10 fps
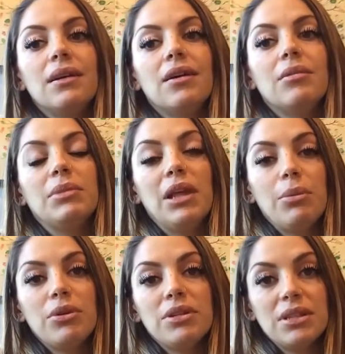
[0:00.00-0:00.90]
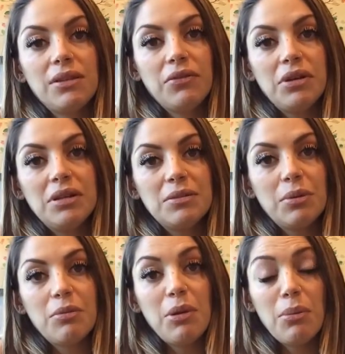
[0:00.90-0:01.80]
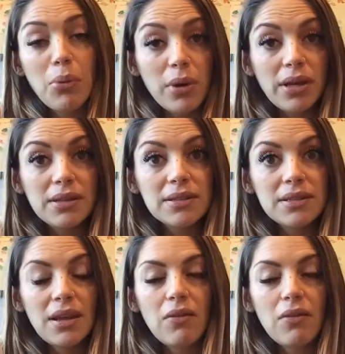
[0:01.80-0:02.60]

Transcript: labor and deliveries with my boys.